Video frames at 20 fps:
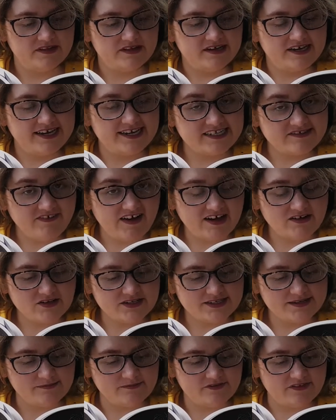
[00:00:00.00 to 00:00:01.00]
"He's found
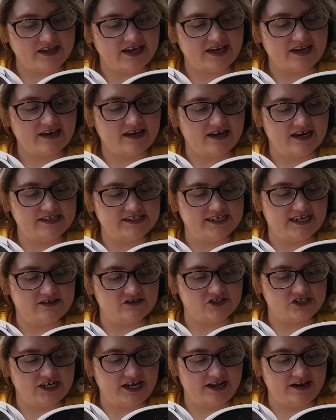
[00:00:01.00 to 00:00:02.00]
something," I tell
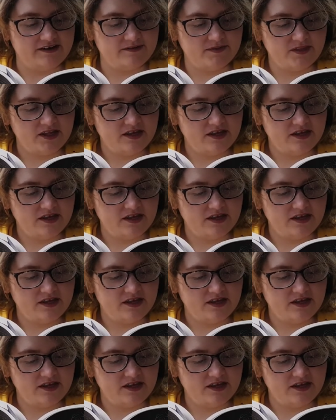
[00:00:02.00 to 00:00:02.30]
Shen.